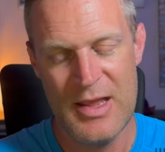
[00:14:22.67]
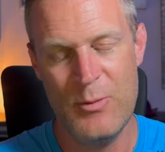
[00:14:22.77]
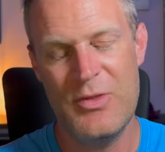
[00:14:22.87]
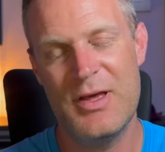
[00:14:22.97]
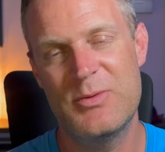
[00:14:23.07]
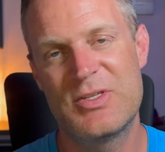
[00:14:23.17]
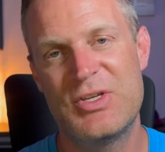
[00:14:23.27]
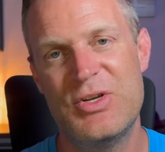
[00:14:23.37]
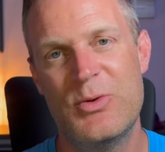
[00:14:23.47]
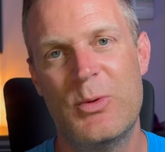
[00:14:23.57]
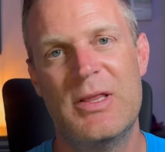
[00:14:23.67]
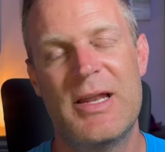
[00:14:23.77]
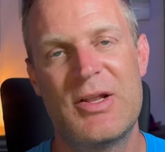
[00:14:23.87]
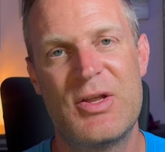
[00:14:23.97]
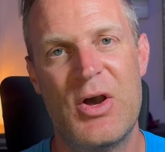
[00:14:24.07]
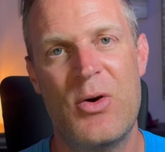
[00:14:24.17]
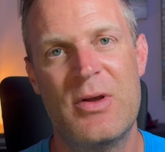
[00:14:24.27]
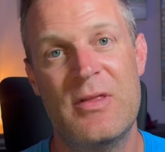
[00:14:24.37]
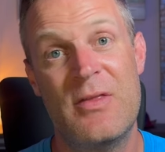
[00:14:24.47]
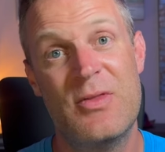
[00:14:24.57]
We thought it was cute, we let it go,
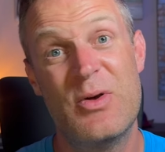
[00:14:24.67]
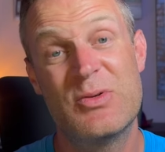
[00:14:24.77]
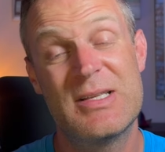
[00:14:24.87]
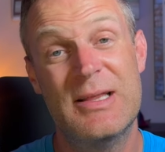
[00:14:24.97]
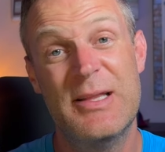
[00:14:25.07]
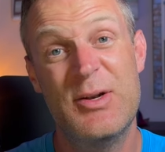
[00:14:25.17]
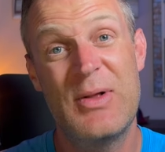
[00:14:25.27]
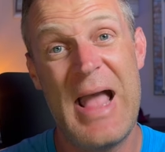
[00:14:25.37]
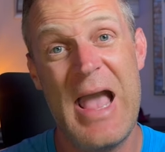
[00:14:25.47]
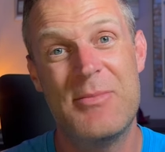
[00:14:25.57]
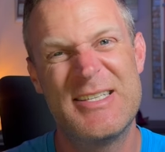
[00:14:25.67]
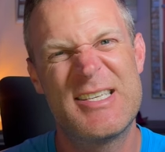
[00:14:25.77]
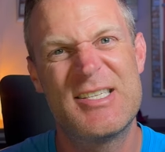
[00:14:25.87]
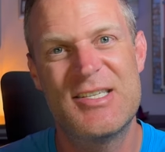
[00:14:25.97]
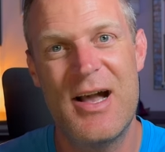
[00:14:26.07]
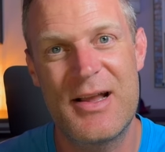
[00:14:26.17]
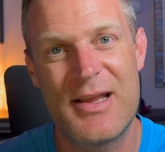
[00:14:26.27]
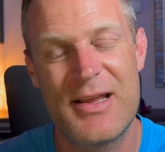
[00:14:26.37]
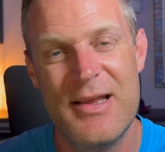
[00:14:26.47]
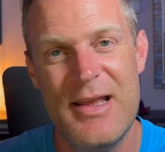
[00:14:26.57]
and then those little habits stuck.
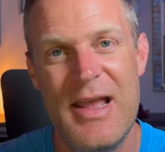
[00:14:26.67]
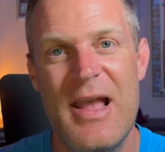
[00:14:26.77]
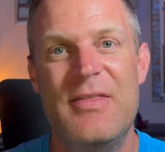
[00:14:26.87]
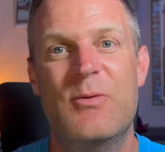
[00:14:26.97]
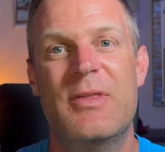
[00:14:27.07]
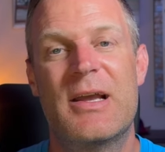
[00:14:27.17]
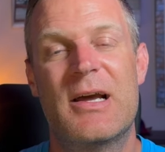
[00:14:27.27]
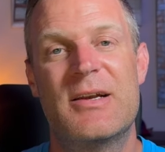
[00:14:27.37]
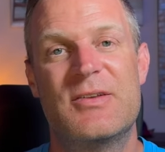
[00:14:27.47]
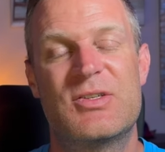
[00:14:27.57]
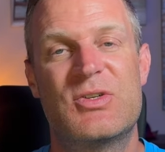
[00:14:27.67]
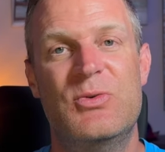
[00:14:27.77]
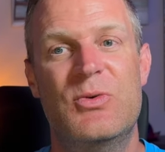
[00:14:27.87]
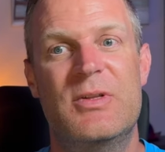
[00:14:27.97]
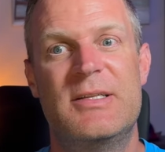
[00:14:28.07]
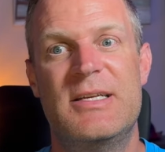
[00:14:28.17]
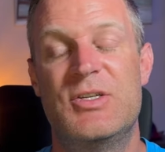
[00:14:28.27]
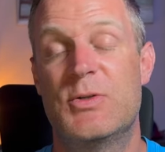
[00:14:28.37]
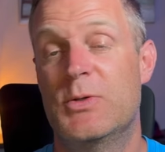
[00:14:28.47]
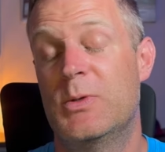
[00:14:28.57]
And then when they got into school, the
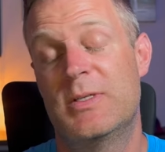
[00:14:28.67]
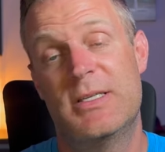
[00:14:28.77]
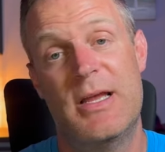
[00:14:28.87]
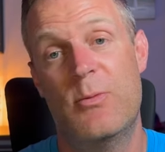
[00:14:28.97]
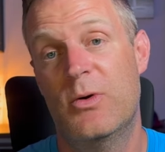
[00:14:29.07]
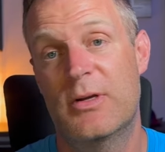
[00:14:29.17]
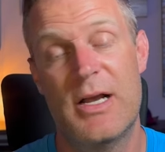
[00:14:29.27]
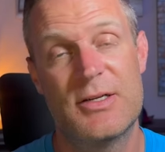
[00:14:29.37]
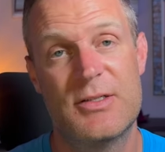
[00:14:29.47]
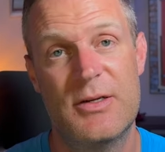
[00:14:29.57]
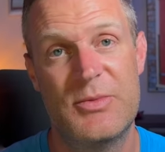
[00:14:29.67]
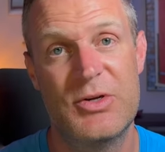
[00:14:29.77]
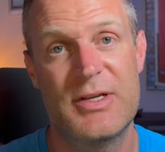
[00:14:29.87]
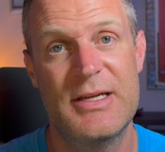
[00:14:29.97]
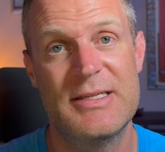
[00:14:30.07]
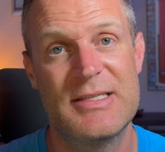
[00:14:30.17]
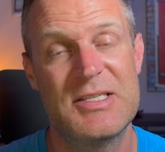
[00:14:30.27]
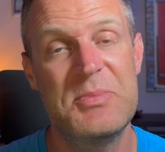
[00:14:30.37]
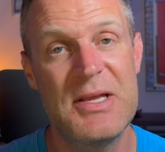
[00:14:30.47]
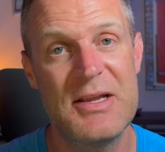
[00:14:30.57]
teachers would say, well, gosh, um, your kid isn't
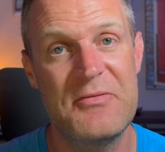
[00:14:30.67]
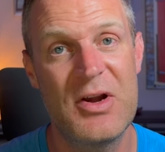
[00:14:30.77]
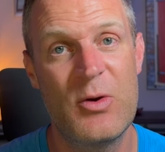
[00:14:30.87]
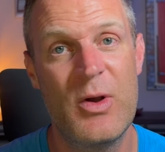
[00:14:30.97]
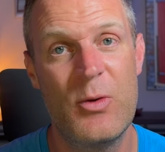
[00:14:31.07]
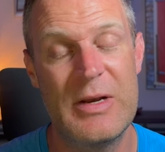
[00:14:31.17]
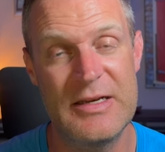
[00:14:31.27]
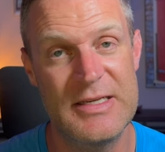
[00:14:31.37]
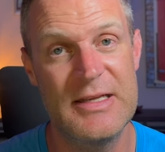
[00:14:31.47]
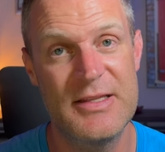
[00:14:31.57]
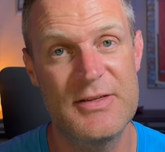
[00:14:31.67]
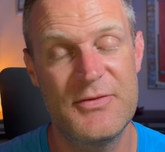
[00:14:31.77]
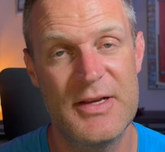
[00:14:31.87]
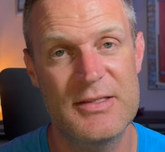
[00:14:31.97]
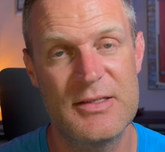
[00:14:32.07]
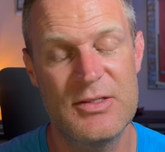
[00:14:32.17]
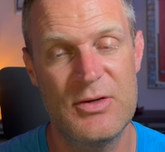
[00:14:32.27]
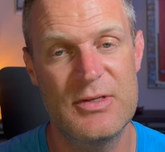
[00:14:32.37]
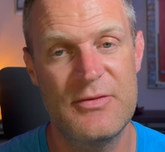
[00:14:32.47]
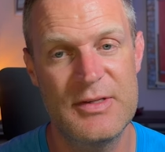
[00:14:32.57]
speaking very well, we need to get this fixed. So
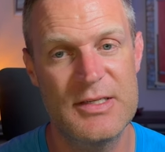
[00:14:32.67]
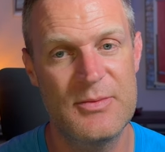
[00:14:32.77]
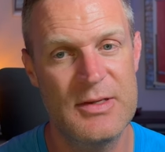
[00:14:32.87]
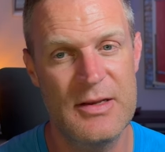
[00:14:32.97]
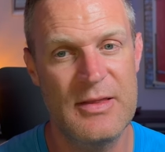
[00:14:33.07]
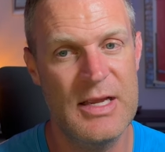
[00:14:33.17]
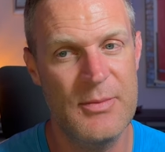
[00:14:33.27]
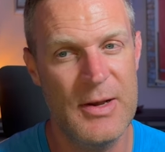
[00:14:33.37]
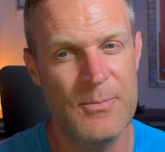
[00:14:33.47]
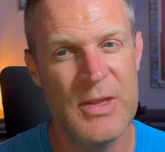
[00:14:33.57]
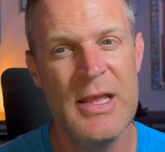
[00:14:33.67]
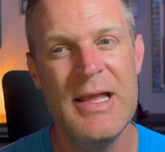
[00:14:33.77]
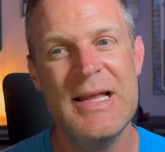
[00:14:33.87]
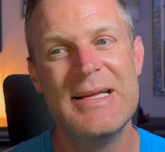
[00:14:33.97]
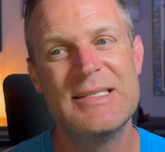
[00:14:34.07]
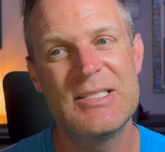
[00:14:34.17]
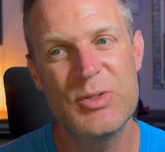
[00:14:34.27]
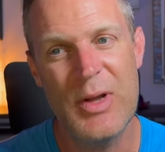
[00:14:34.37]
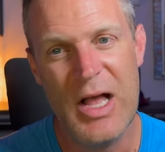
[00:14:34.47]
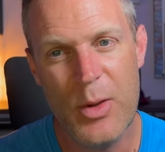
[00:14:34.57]
definitely something to think about
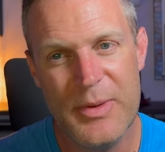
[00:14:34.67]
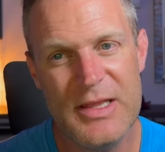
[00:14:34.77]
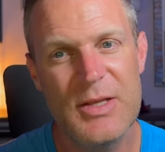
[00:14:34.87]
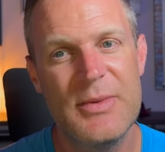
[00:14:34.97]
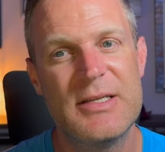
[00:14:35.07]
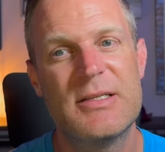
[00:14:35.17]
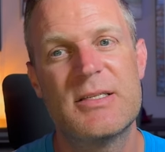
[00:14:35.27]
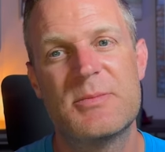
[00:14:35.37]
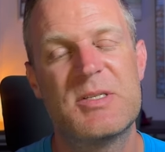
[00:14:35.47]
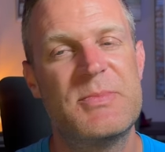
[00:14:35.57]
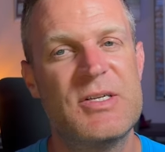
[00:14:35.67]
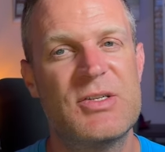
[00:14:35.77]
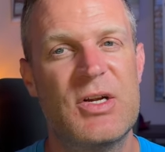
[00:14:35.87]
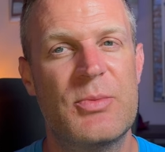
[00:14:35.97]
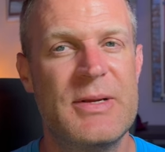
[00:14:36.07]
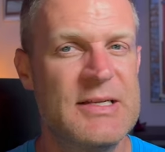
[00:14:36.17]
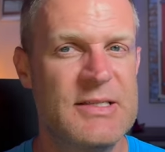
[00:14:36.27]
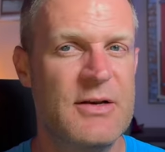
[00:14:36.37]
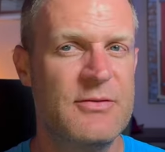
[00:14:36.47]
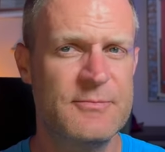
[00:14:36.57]
to help get them into some speech therapy
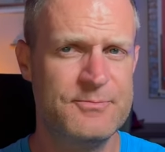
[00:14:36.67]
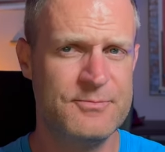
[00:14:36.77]
itself.